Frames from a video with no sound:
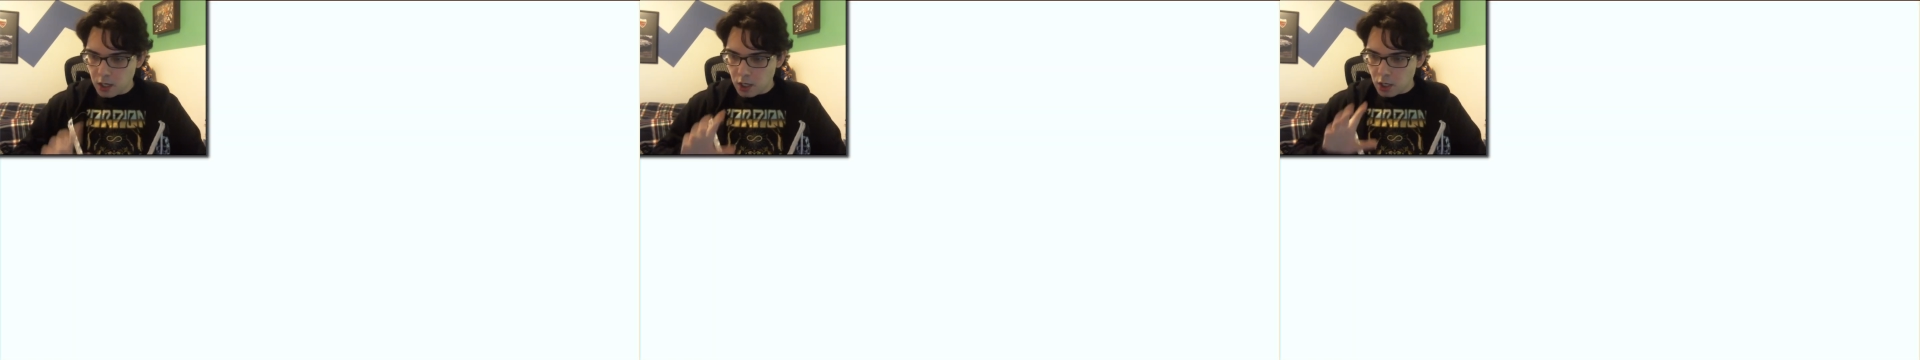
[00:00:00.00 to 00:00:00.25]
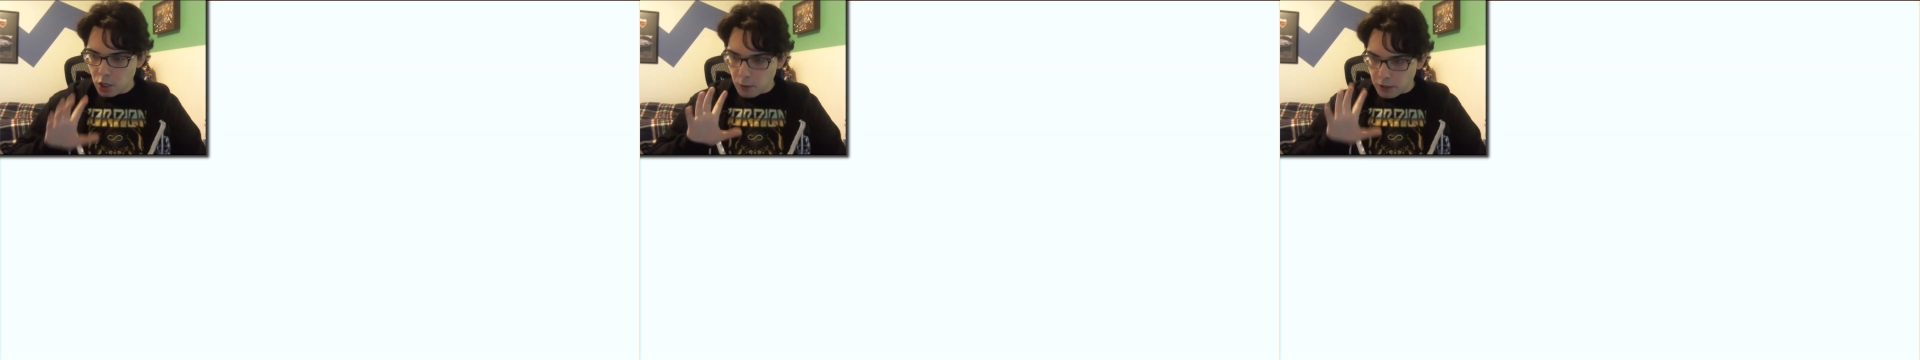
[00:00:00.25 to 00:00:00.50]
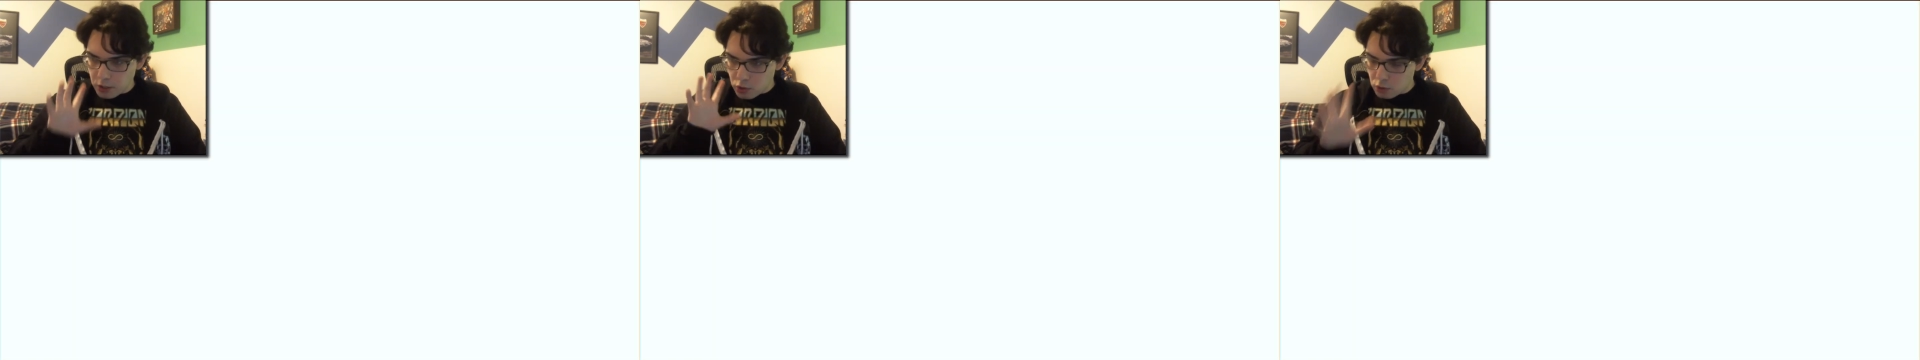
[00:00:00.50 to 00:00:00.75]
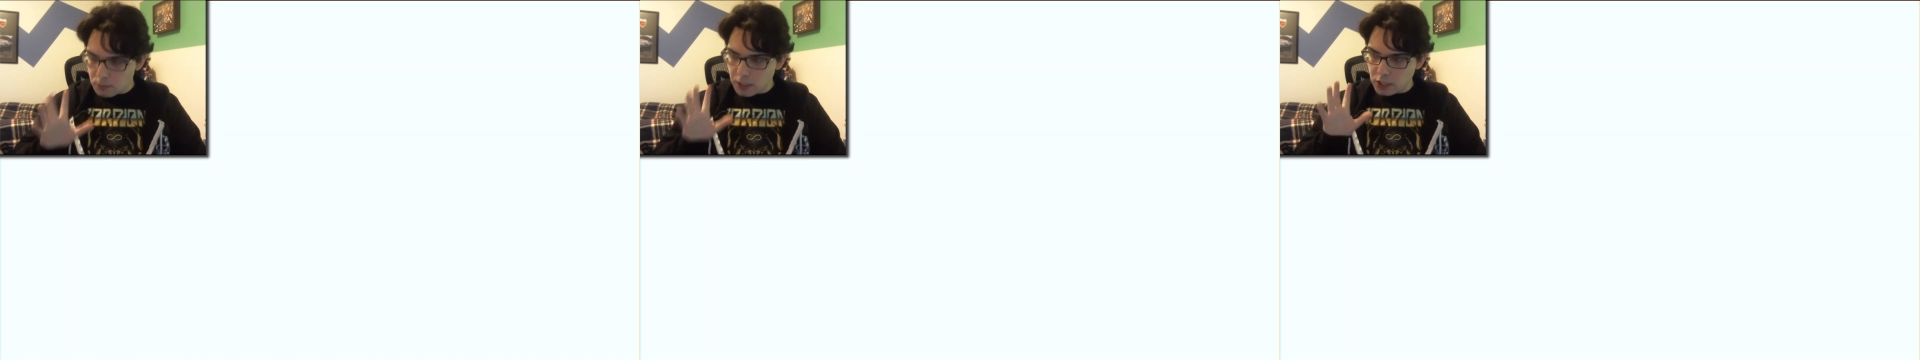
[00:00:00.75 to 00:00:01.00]
The way the
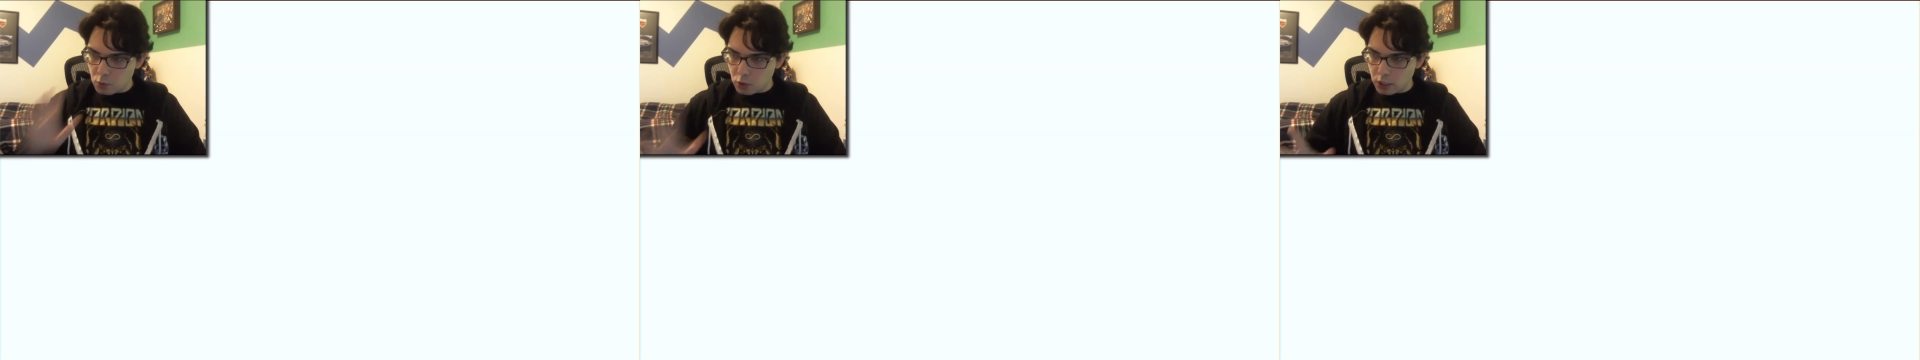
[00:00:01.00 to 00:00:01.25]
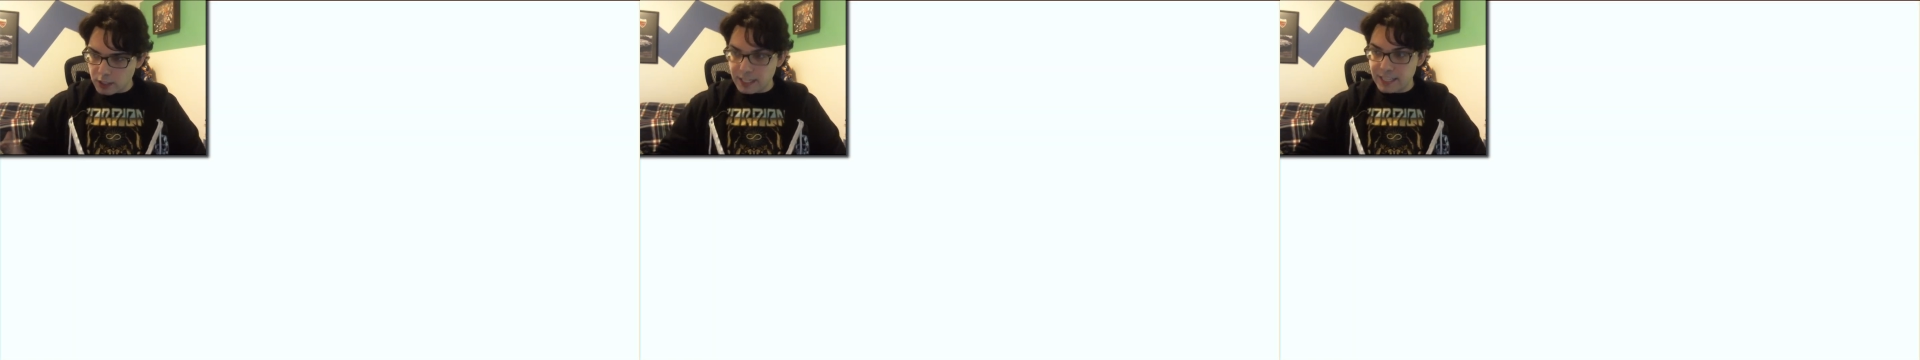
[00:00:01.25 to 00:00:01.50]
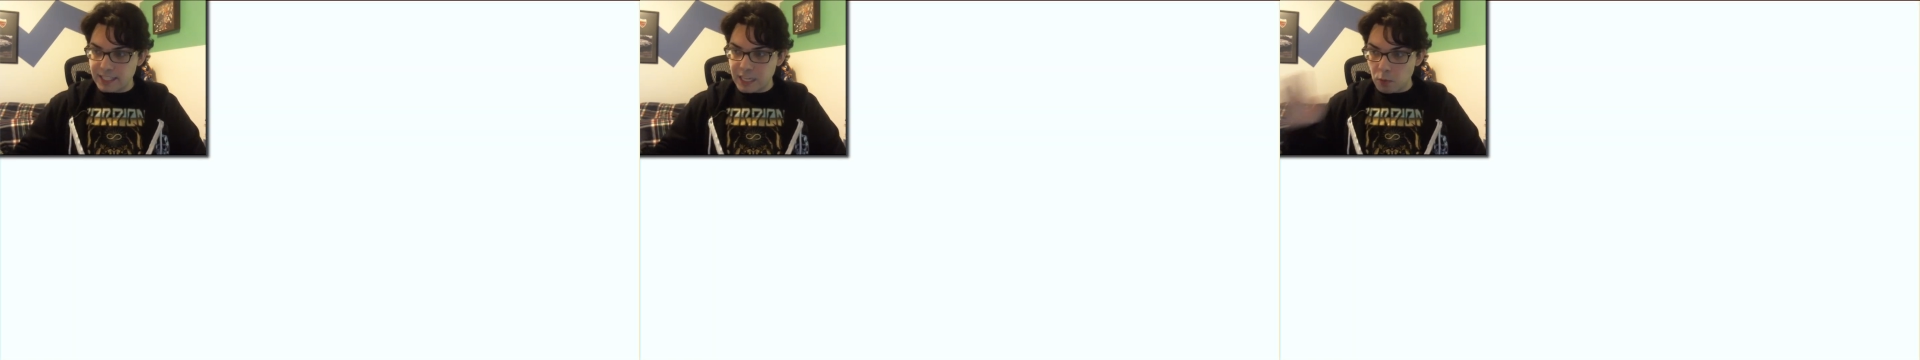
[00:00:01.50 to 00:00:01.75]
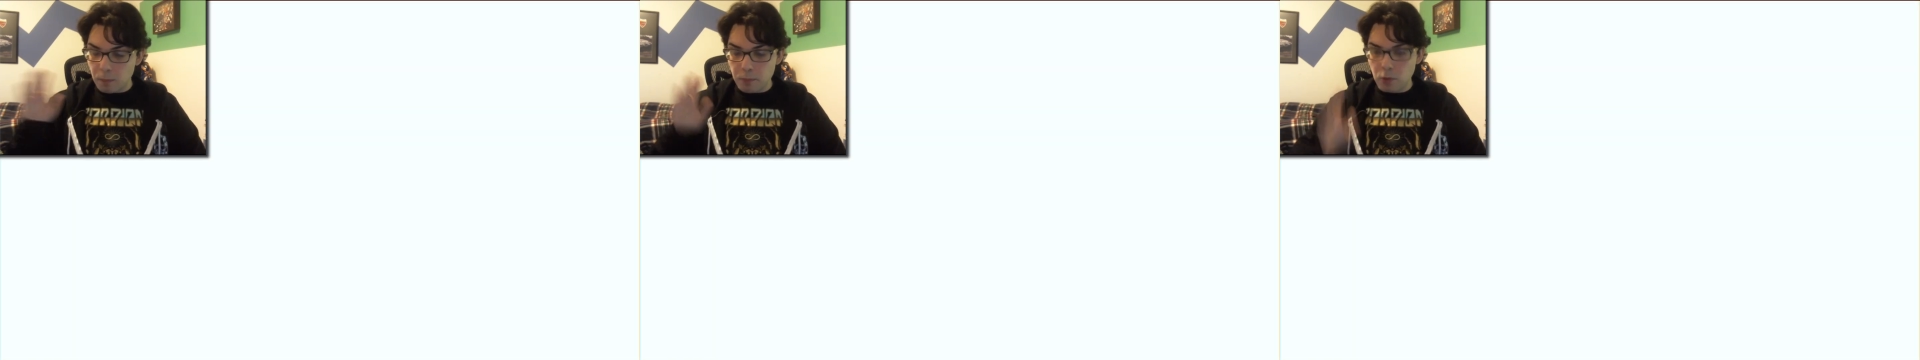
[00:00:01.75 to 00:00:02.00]
Zoom Lens works is it
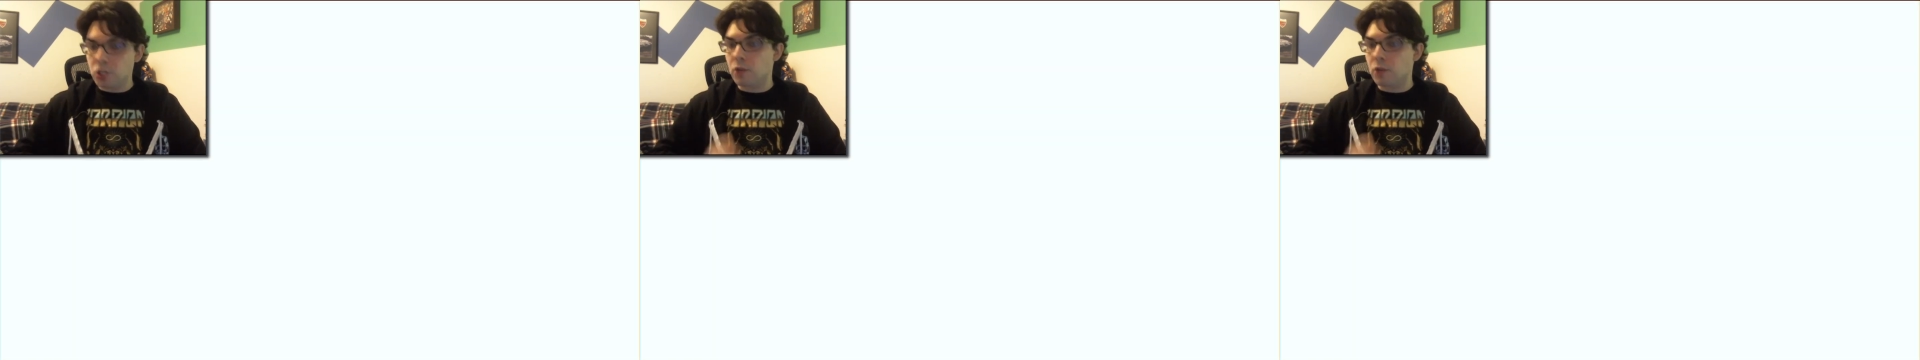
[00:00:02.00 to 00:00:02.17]
will boost